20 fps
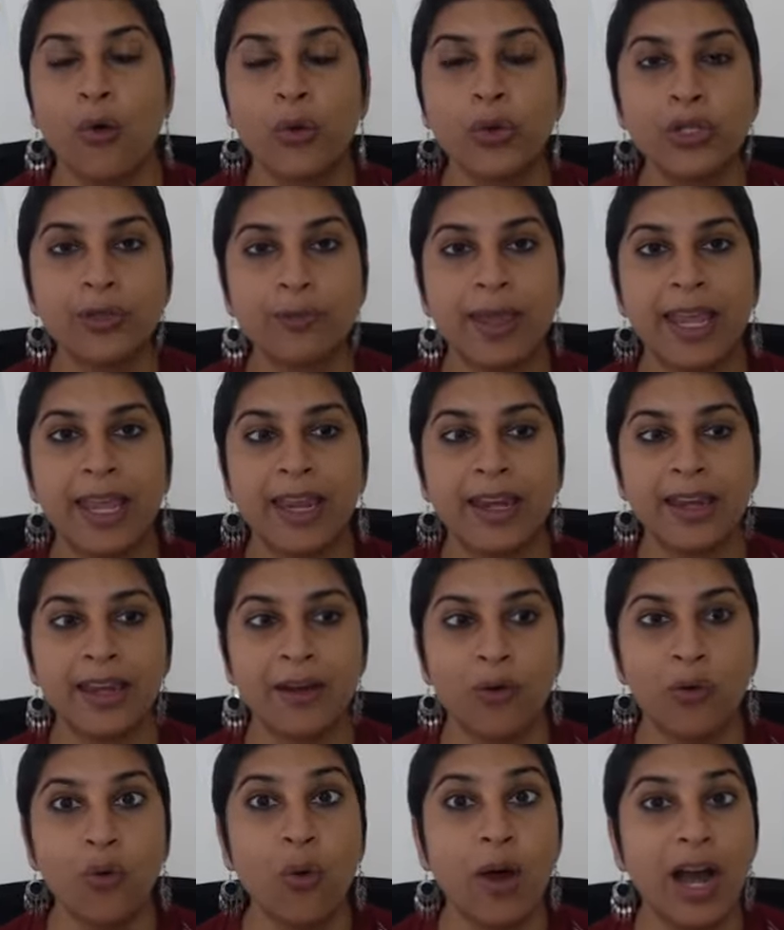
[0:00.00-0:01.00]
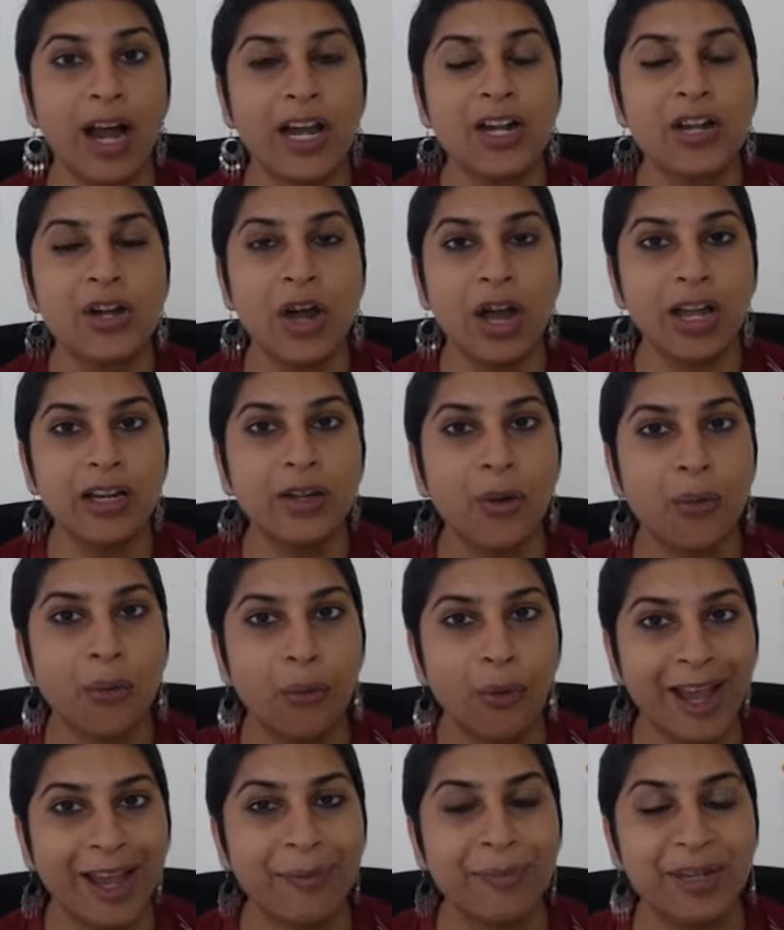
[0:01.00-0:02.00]
who are not
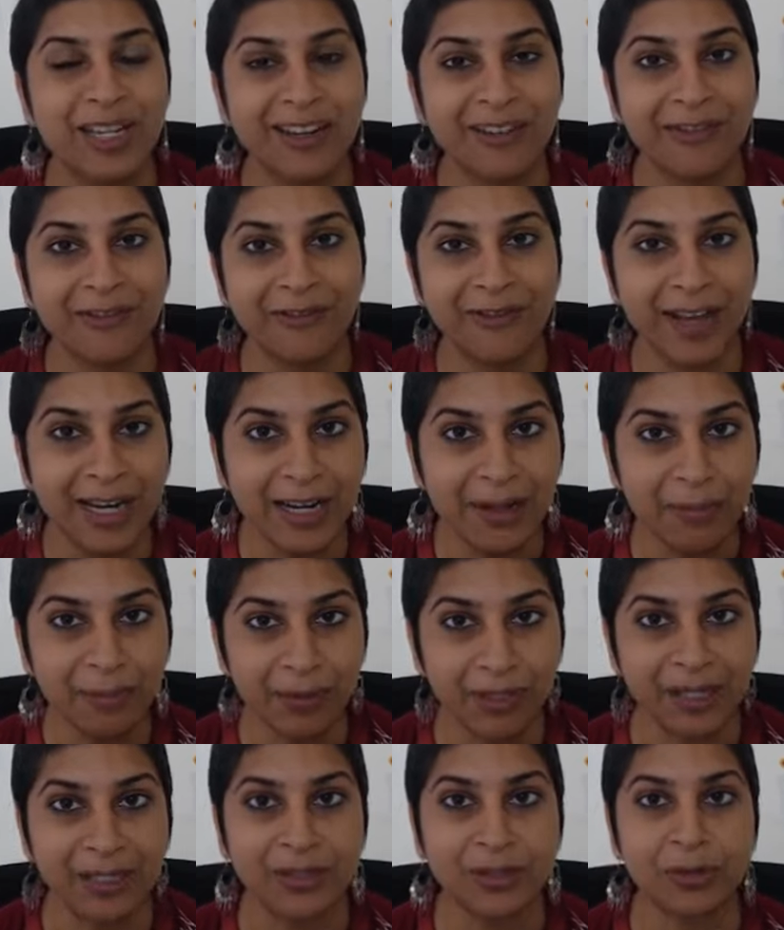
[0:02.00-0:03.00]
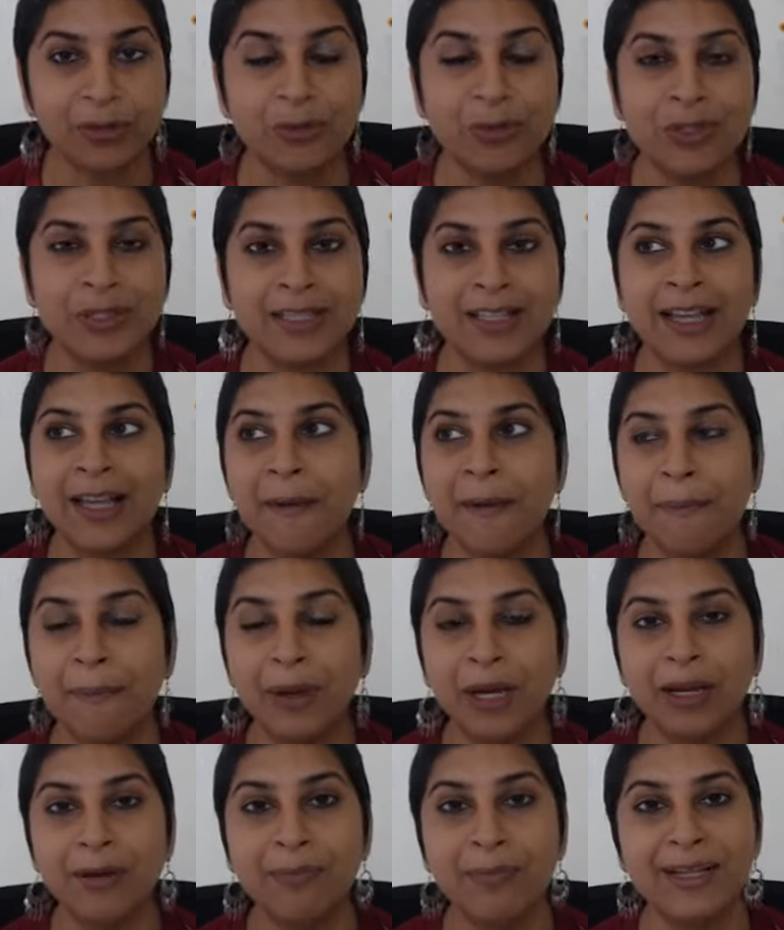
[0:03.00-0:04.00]
web developers, whose
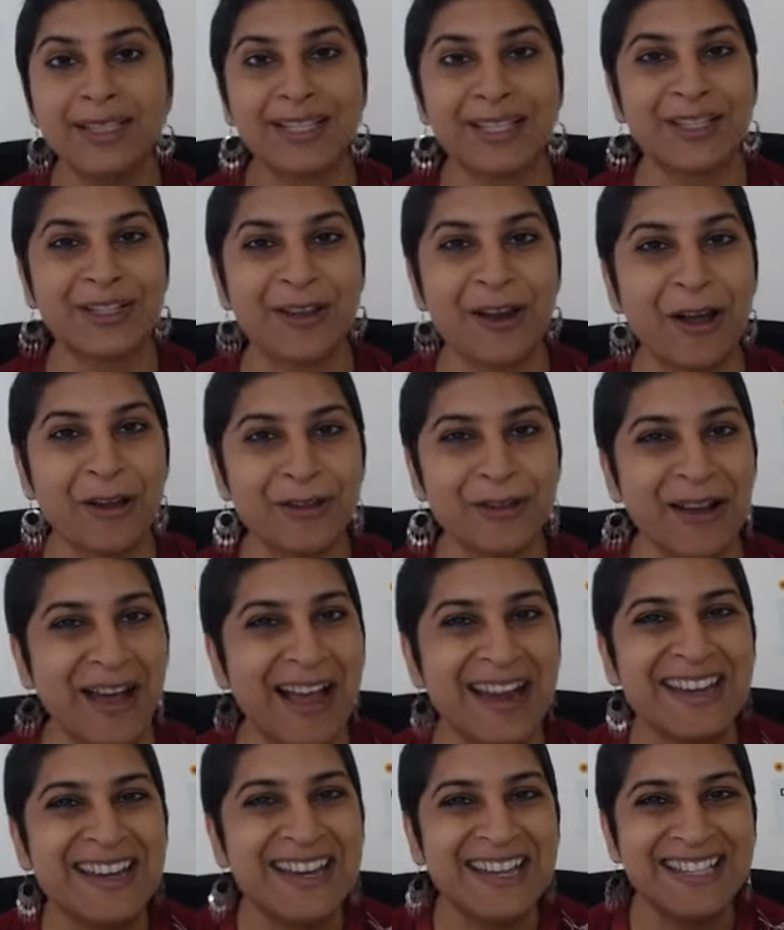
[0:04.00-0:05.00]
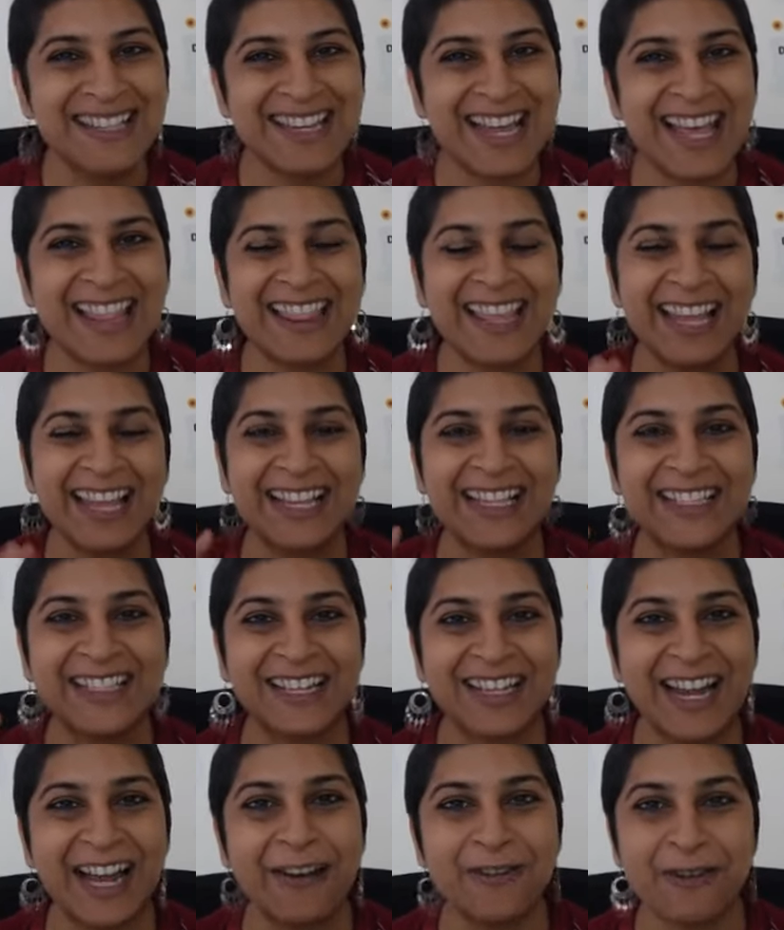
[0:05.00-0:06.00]
purpose is not to understand the
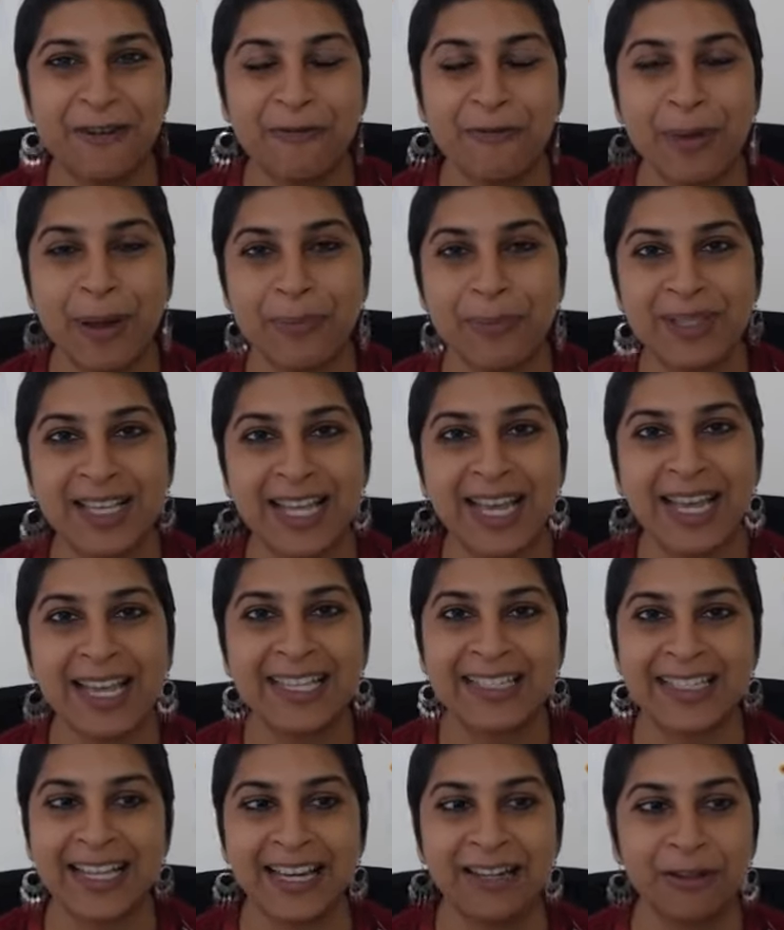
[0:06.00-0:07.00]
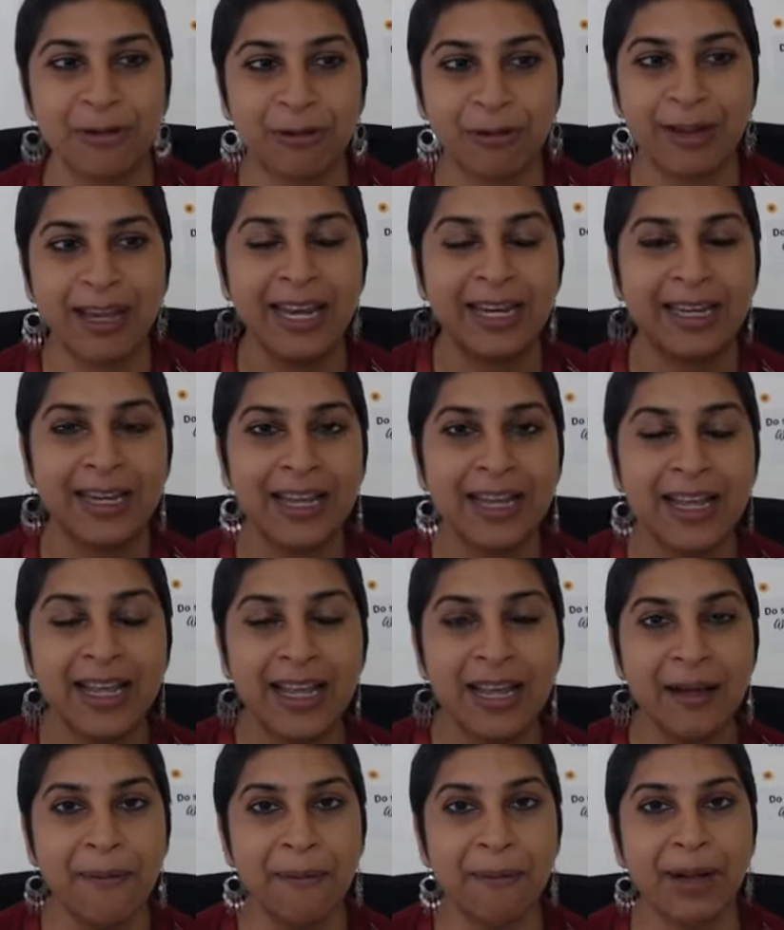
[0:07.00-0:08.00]
ins and out of websites and create
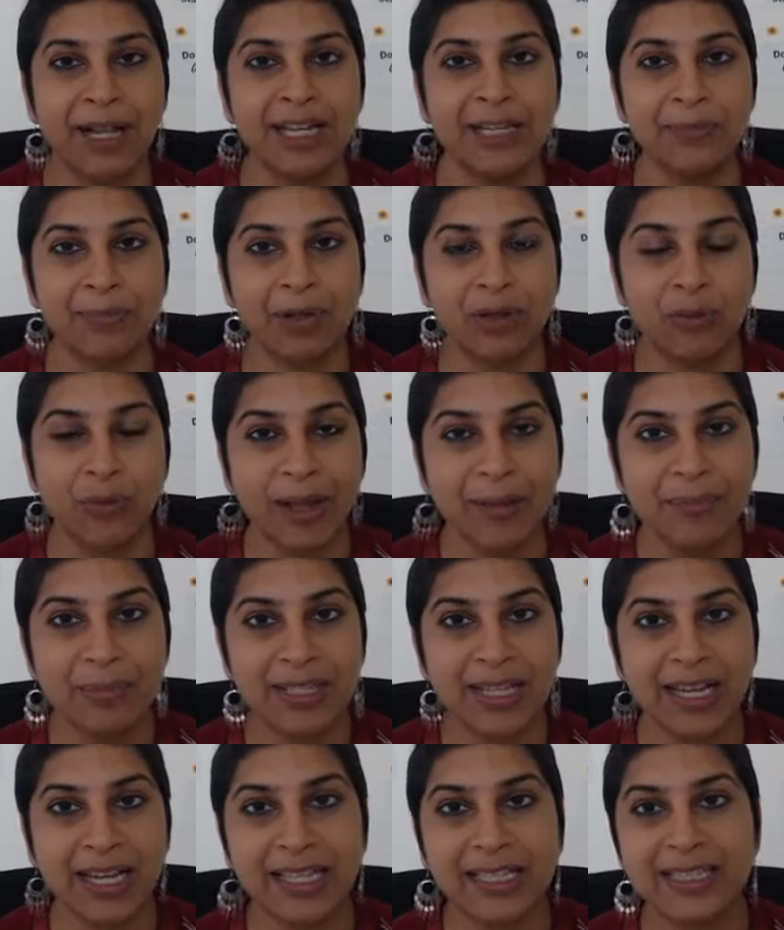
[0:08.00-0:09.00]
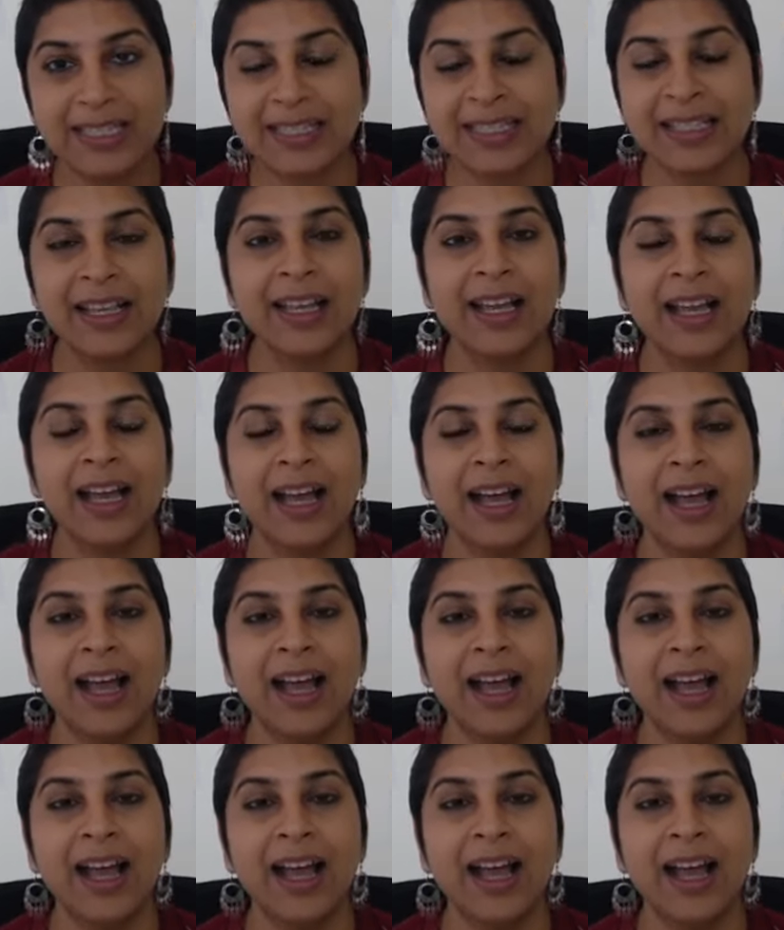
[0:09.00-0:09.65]
multiple websites,